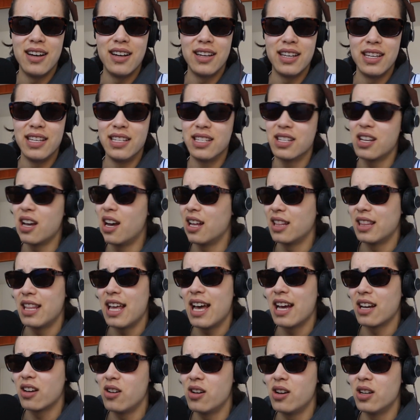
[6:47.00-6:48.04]
he's got
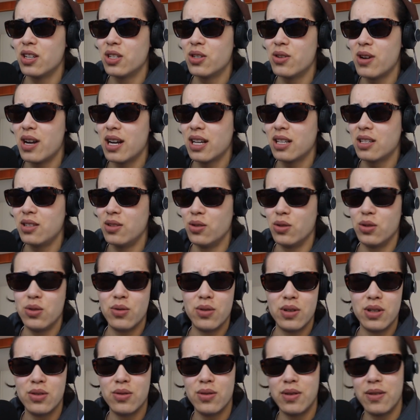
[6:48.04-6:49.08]
that contract till
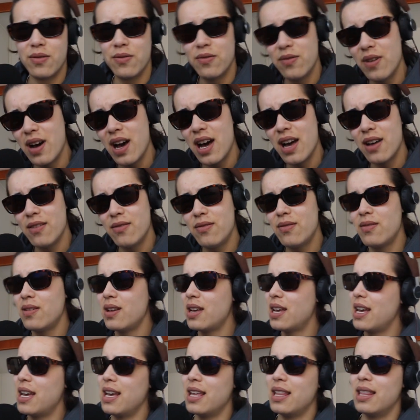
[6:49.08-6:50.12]
2025,
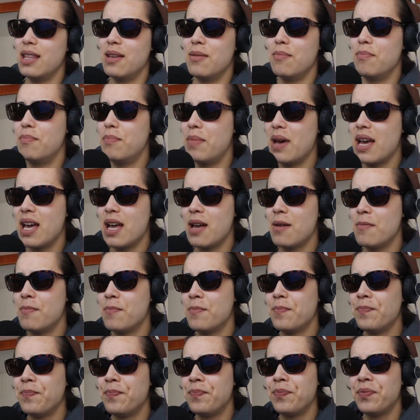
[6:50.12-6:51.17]
and then bam,
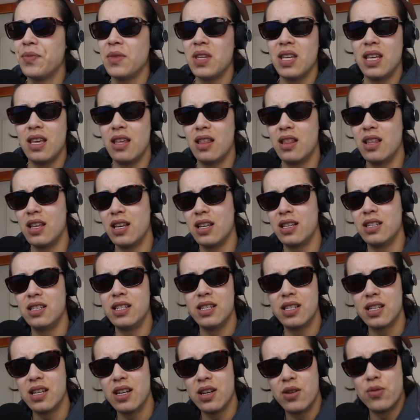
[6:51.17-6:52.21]
he thinks
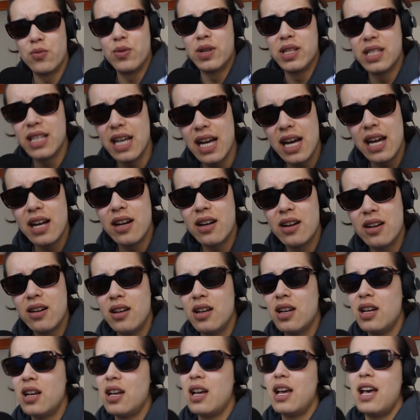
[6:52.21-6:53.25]
he's gonna retire,
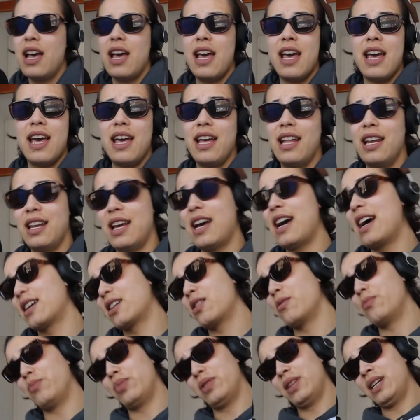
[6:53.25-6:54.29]
and I
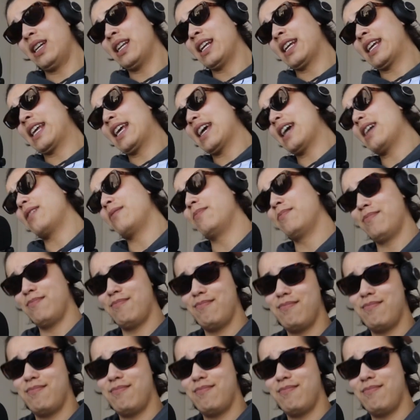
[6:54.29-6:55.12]
completely get